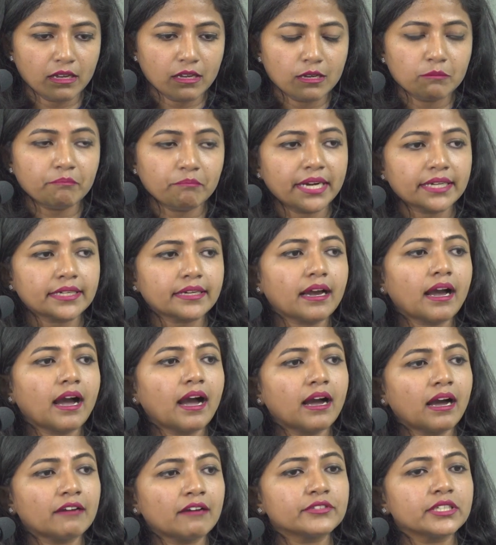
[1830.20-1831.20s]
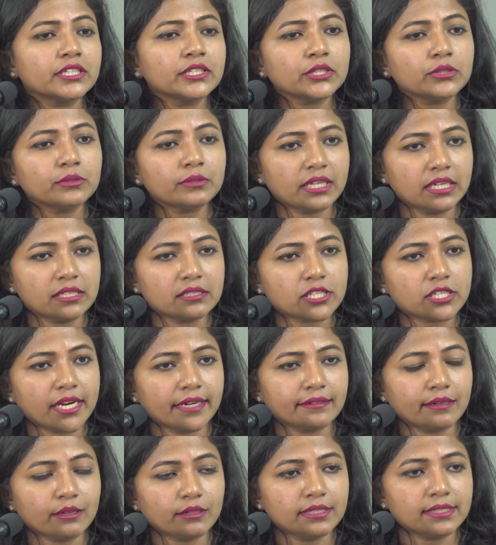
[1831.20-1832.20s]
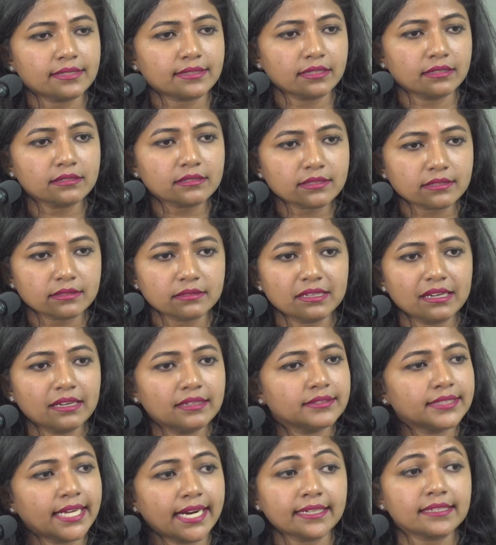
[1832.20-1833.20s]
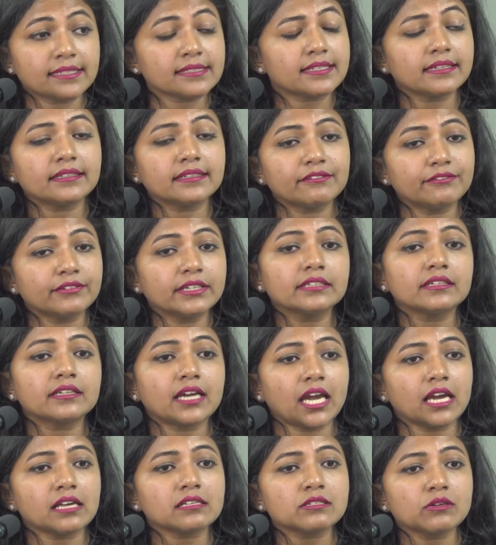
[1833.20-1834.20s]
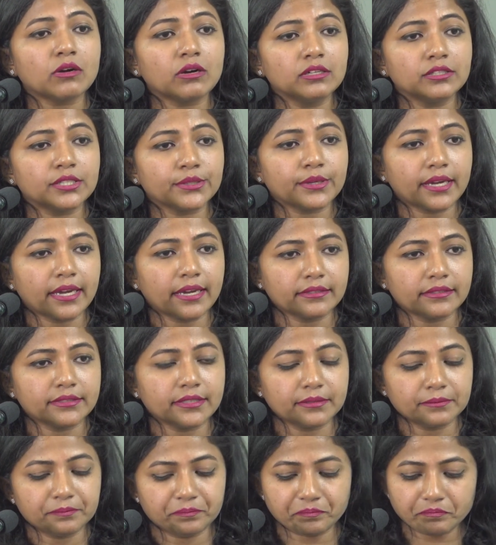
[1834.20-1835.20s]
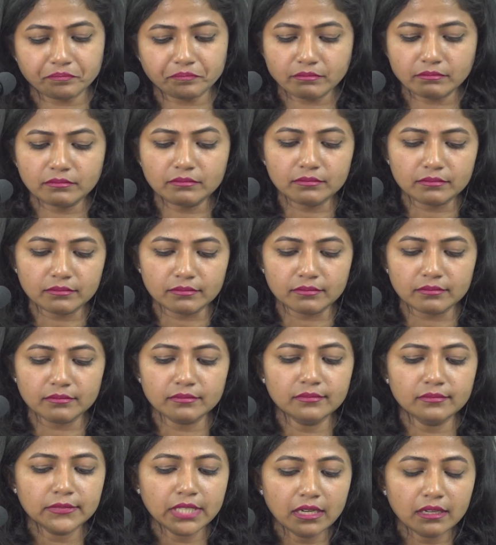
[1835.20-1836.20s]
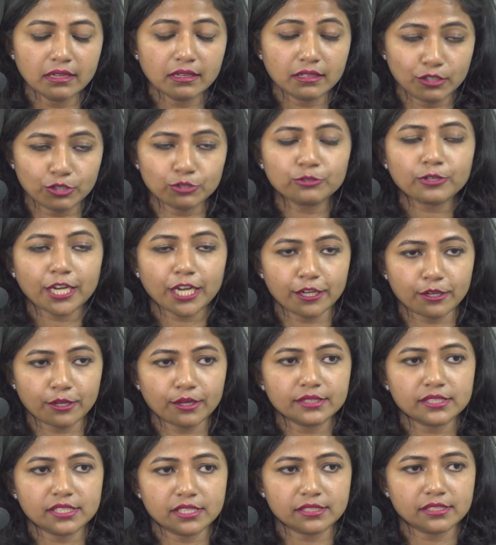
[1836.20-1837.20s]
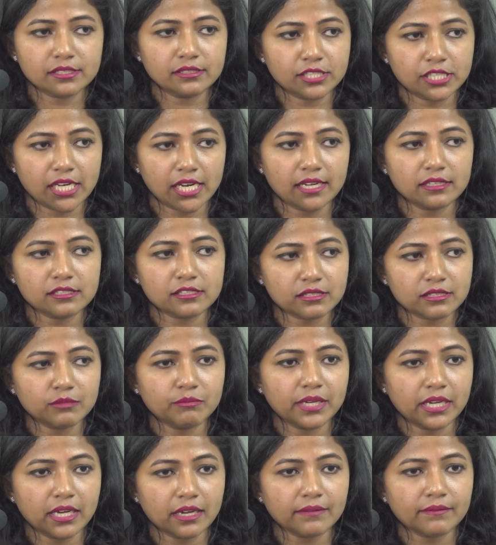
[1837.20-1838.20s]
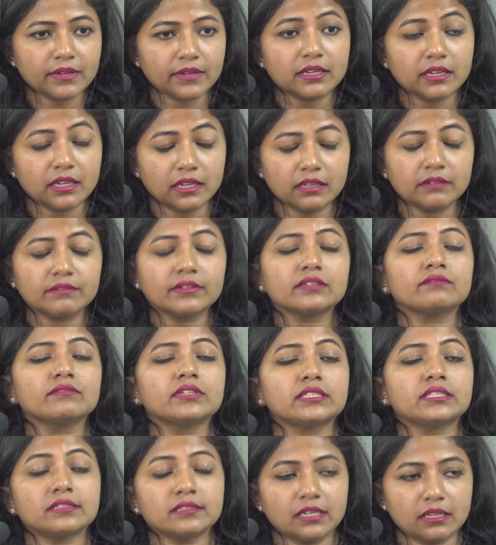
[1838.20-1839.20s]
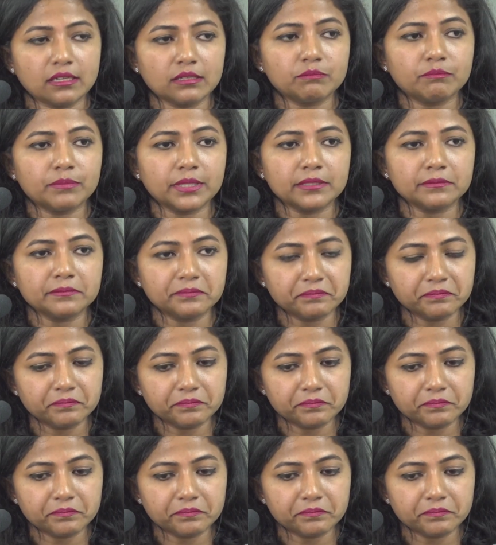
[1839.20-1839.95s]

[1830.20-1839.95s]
But after you reach adolescence, that is a different case altogether. You cannot change the behavior even with therapy.